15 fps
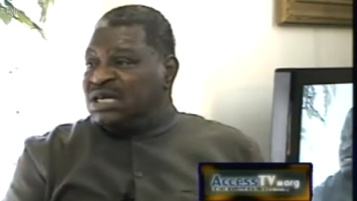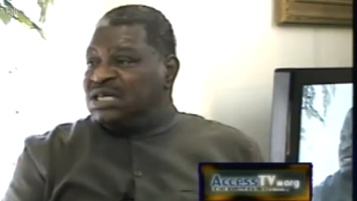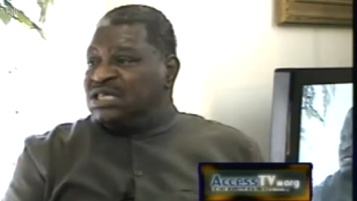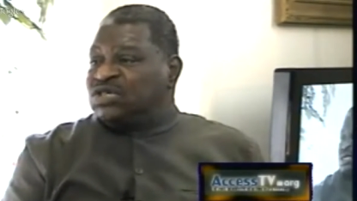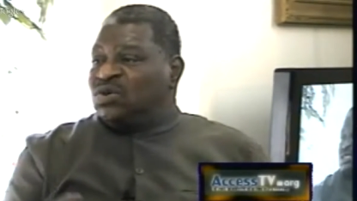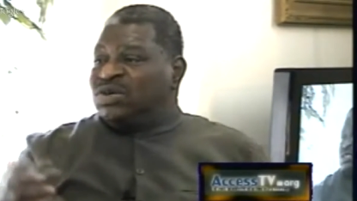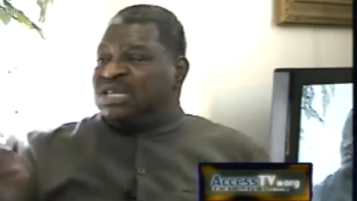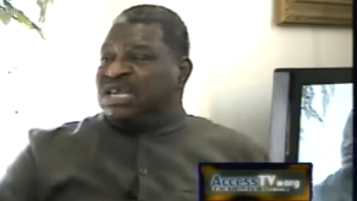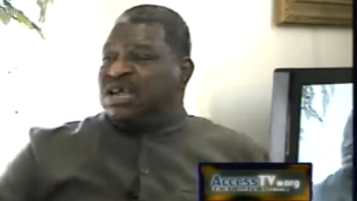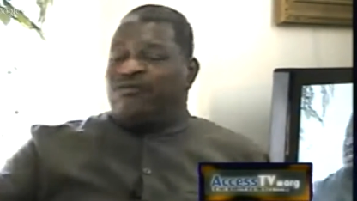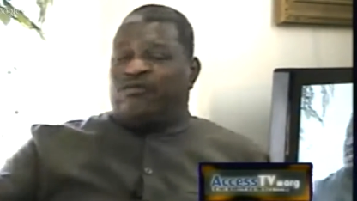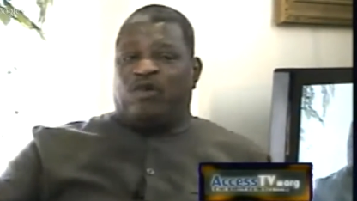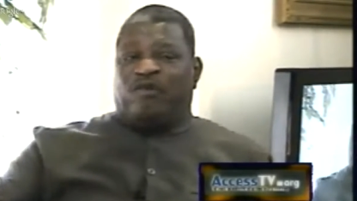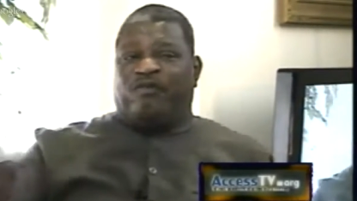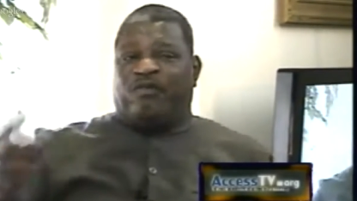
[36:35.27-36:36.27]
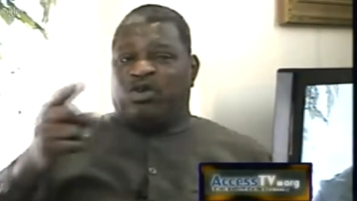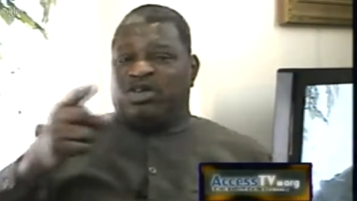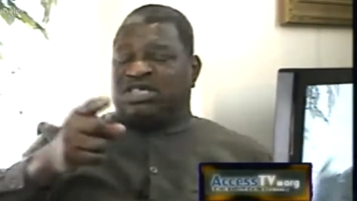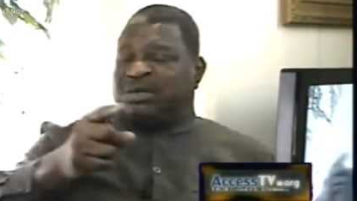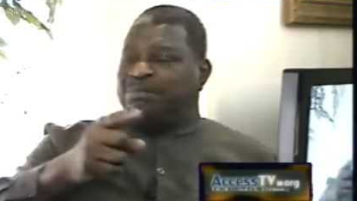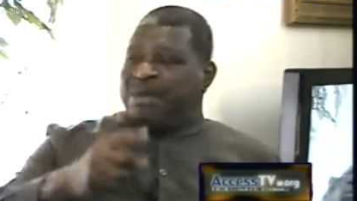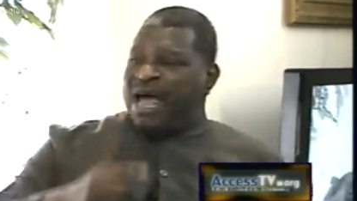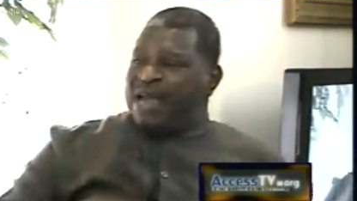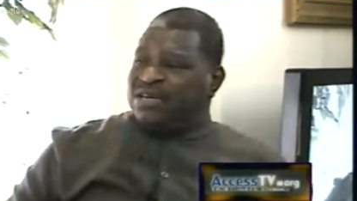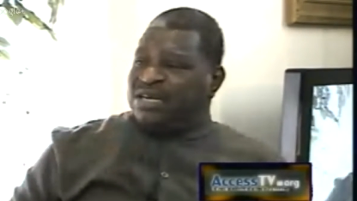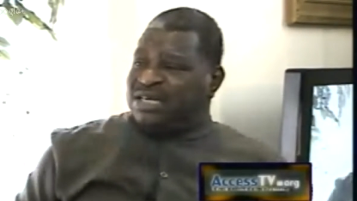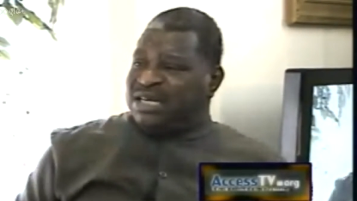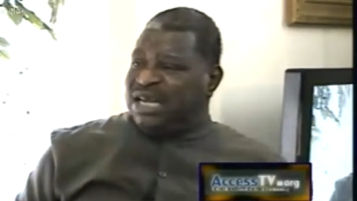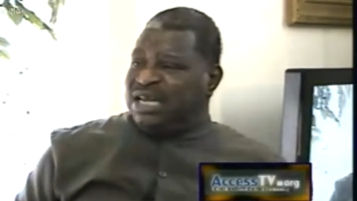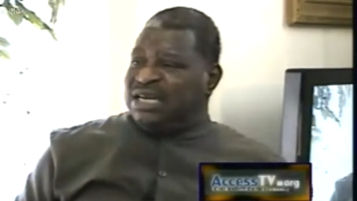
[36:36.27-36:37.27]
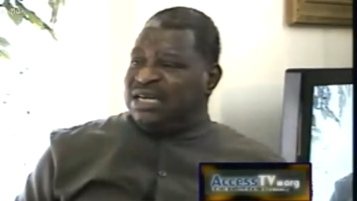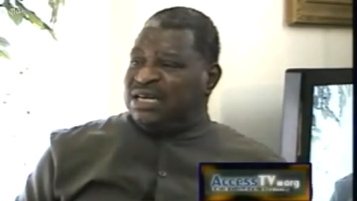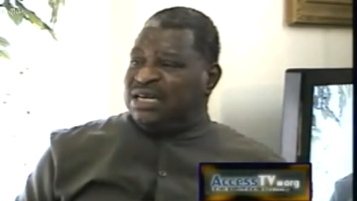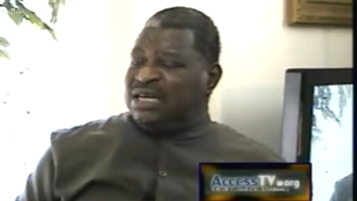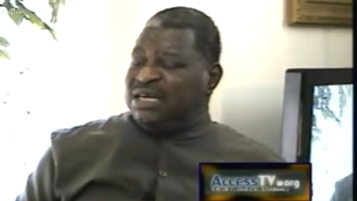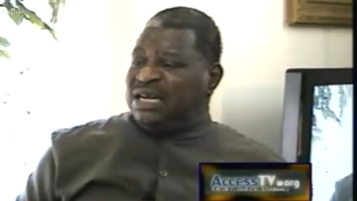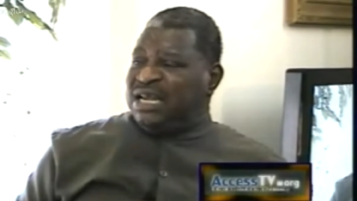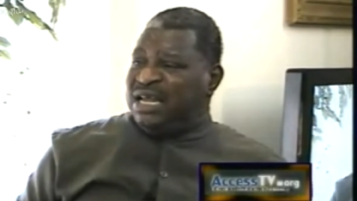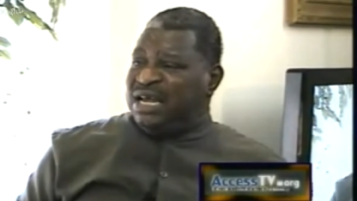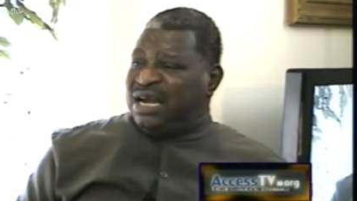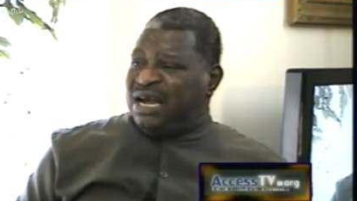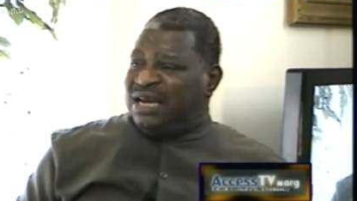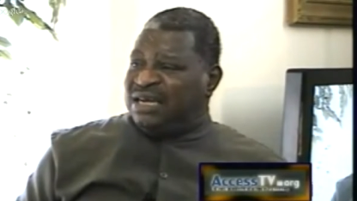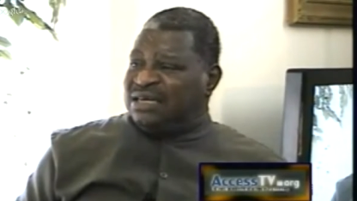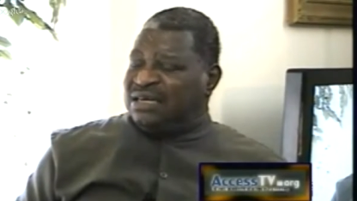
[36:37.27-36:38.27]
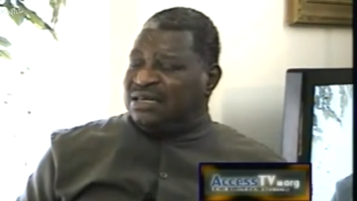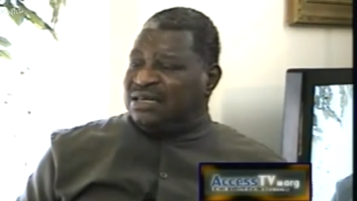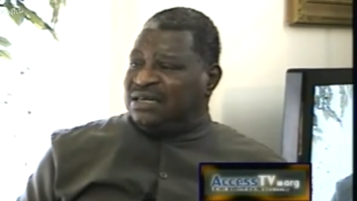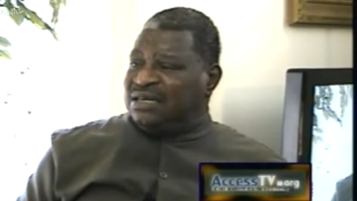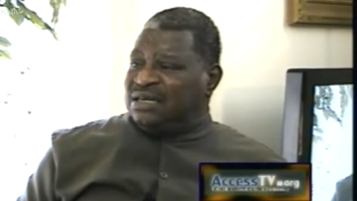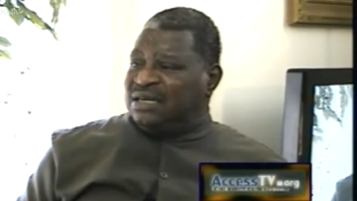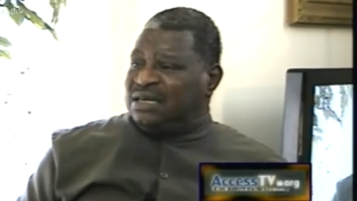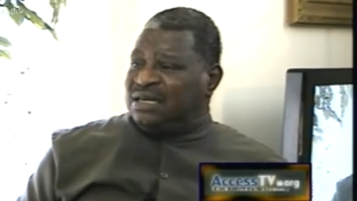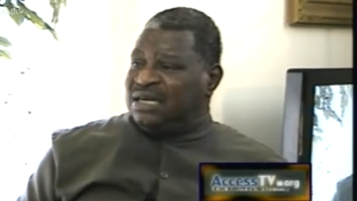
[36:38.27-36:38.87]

So therefore force the bank to take the, the haircut mm-hmm.